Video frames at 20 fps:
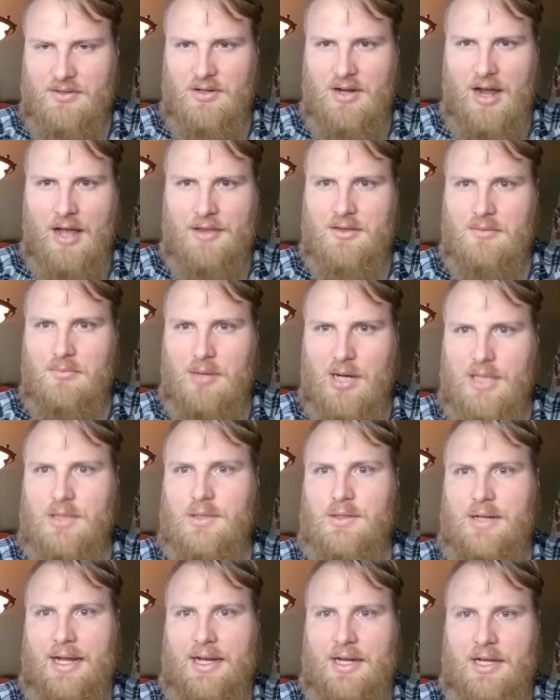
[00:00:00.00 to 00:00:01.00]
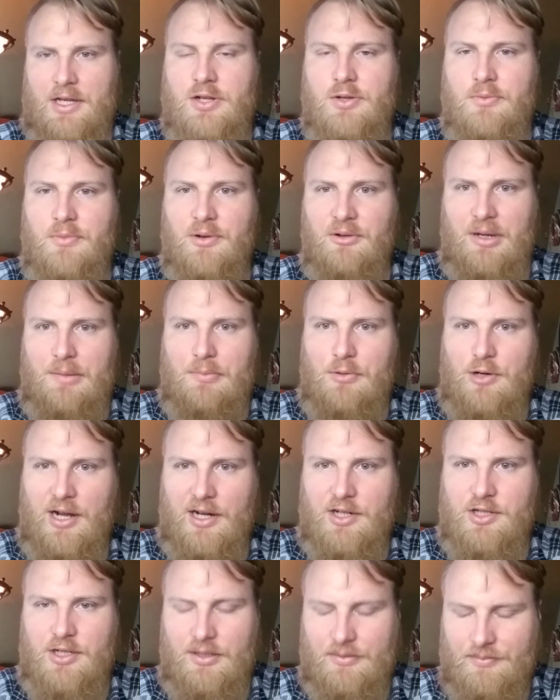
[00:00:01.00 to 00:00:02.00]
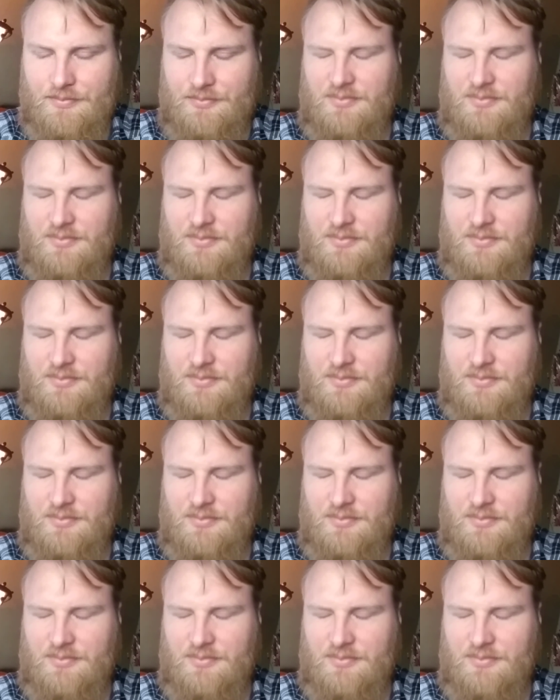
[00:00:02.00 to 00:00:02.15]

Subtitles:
are not the bottleneck in human reproduction.